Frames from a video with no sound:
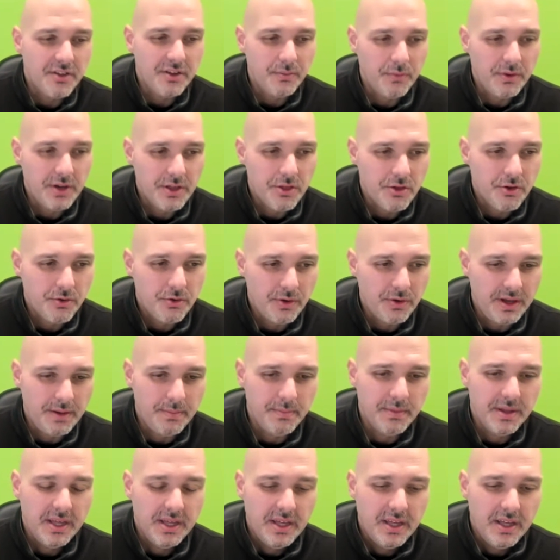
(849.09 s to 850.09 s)
in which,
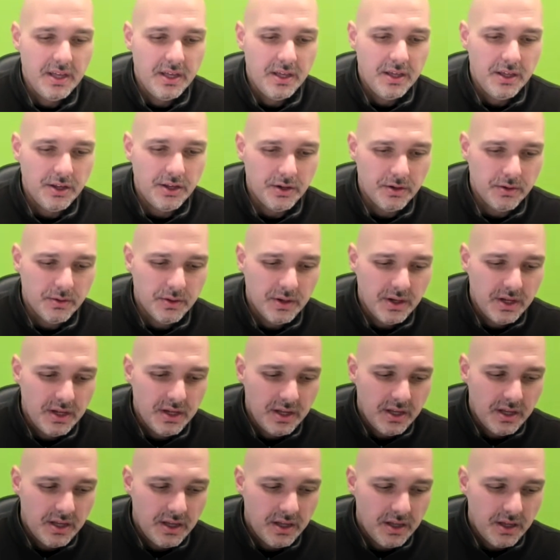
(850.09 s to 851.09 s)
Karim,
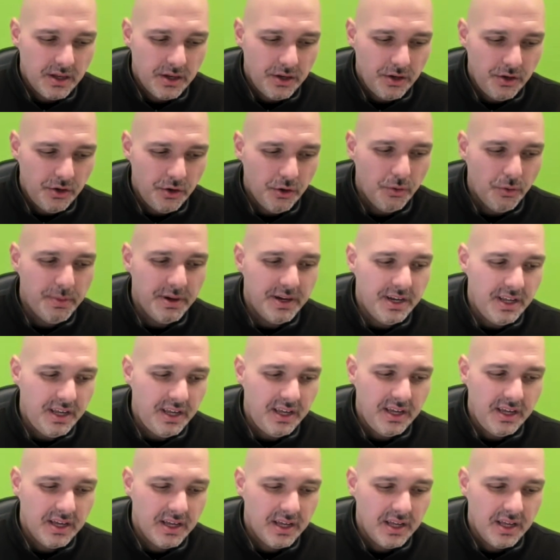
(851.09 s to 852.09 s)

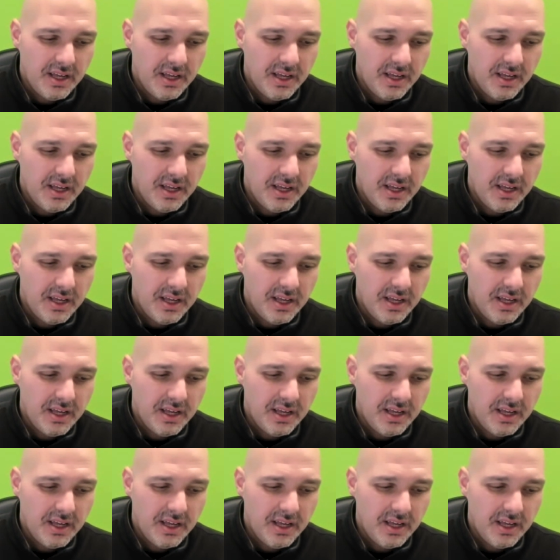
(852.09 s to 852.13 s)
nobody's